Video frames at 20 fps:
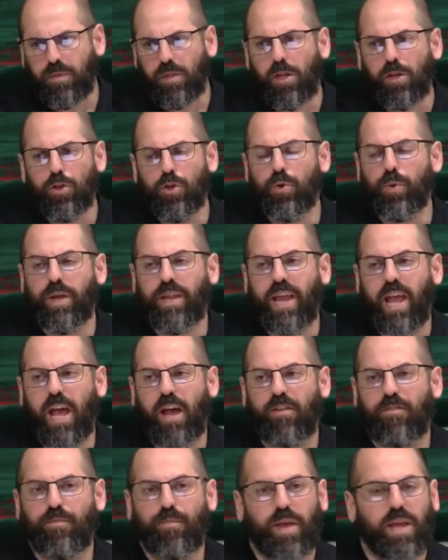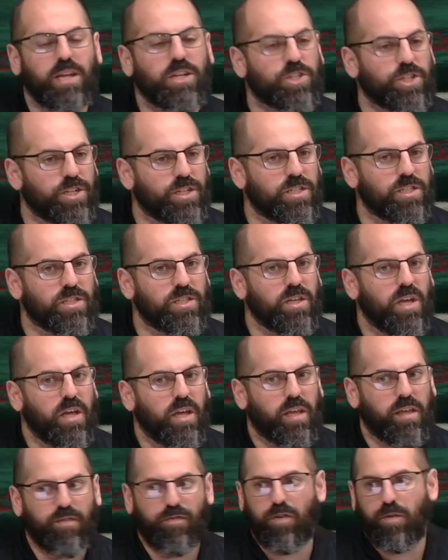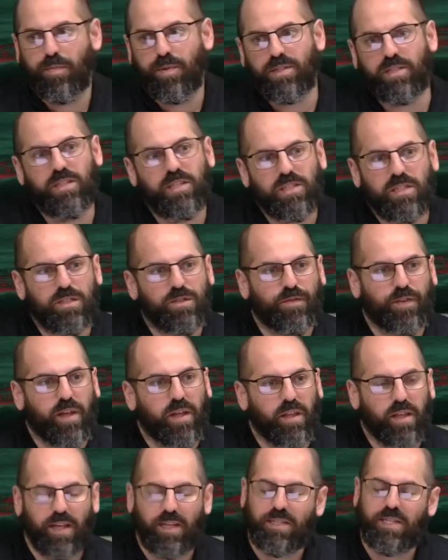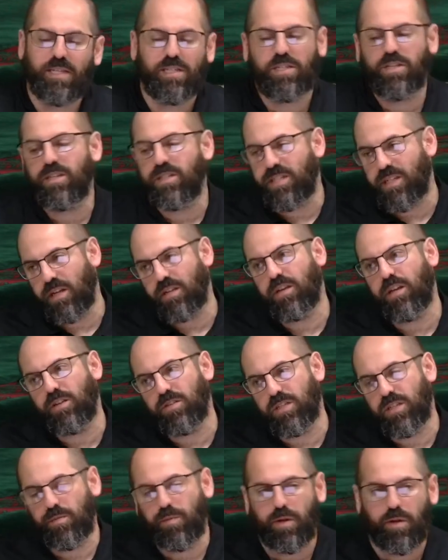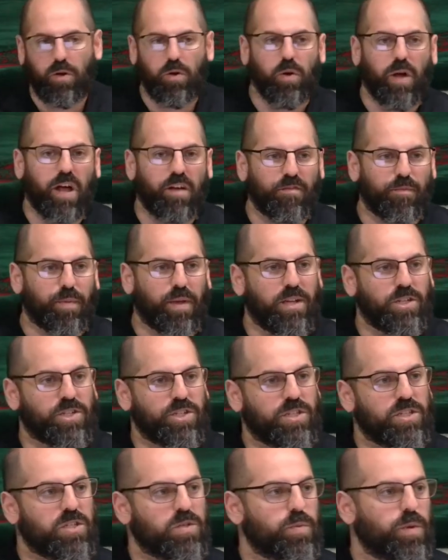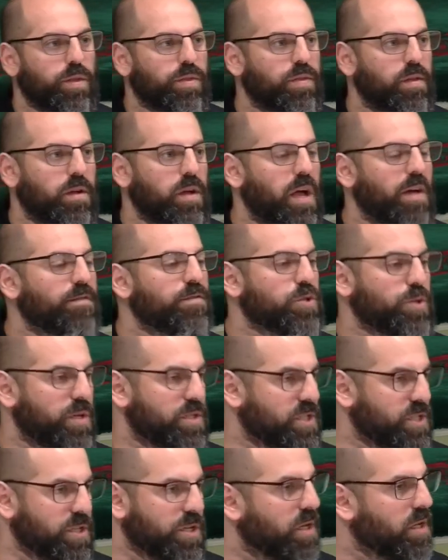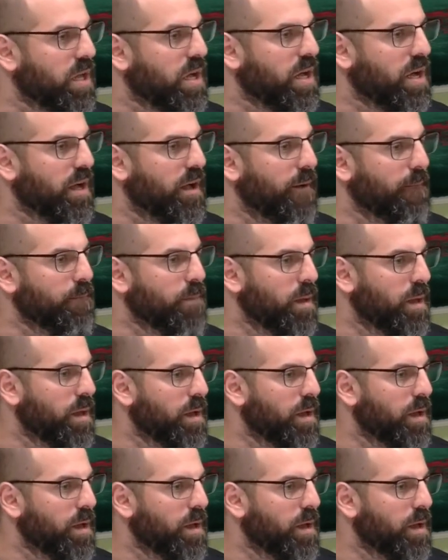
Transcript: You can have patience. If your business is failing, it's easy to tell someone, oh, have patience with, have trust in Allah.